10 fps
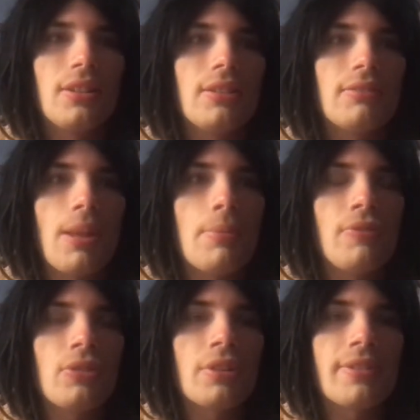Right
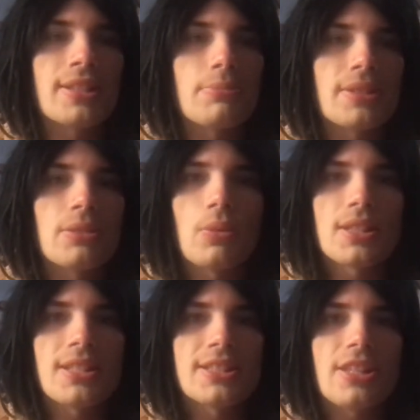before Christmas. It
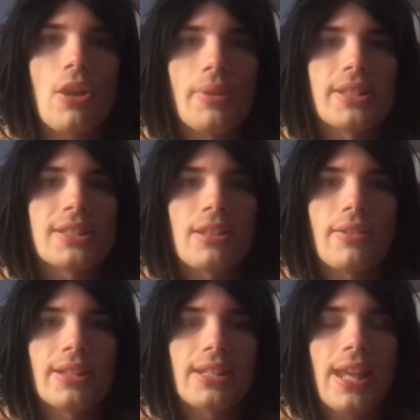wasn't snowing, so I
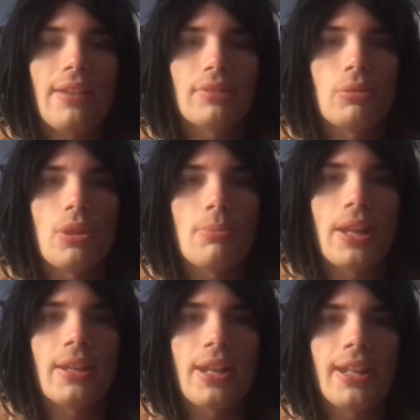didn't have to worry
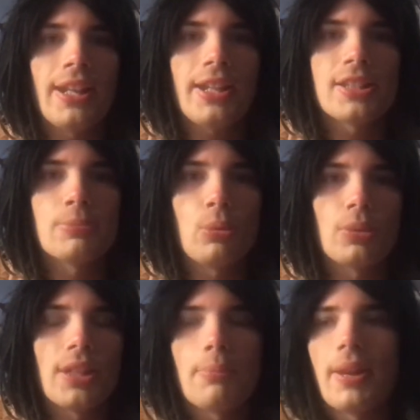about it. I just pulled
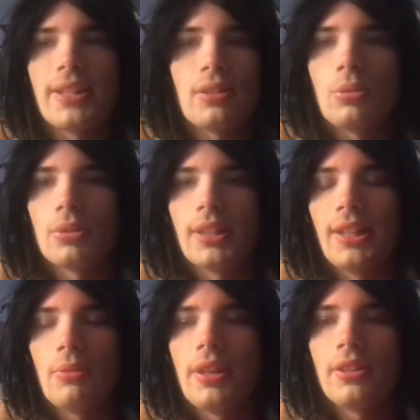it up by the cord
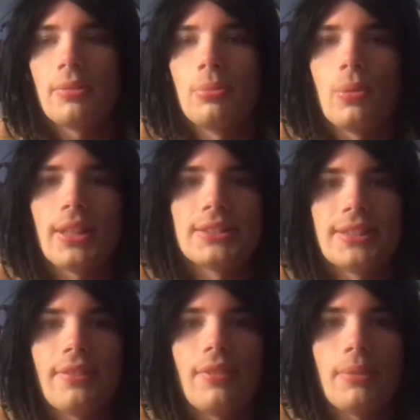anyway. You can pull that
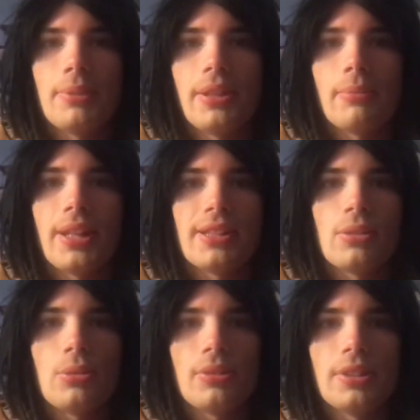stuff up there by the
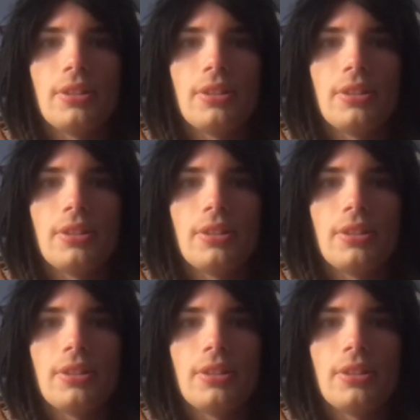cord.